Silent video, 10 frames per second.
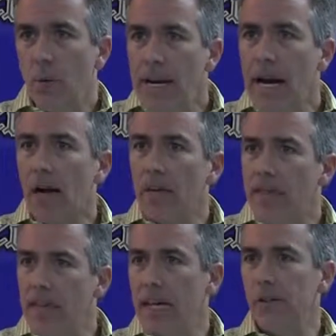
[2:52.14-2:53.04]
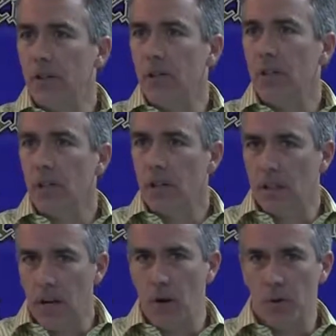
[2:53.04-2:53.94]
We are this
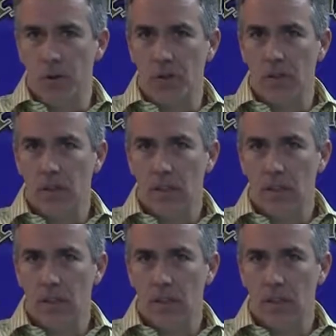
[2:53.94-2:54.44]
close.